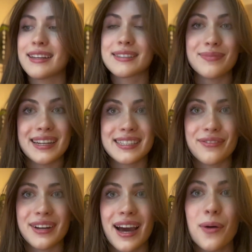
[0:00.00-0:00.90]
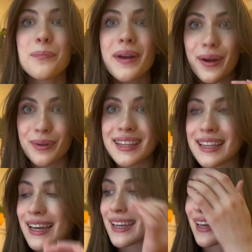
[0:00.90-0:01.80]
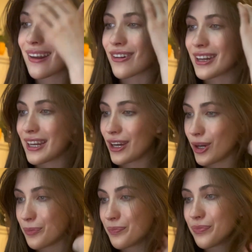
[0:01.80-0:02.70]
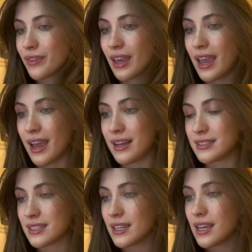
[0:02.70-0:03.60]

It's messy for now, but I really like it on here, and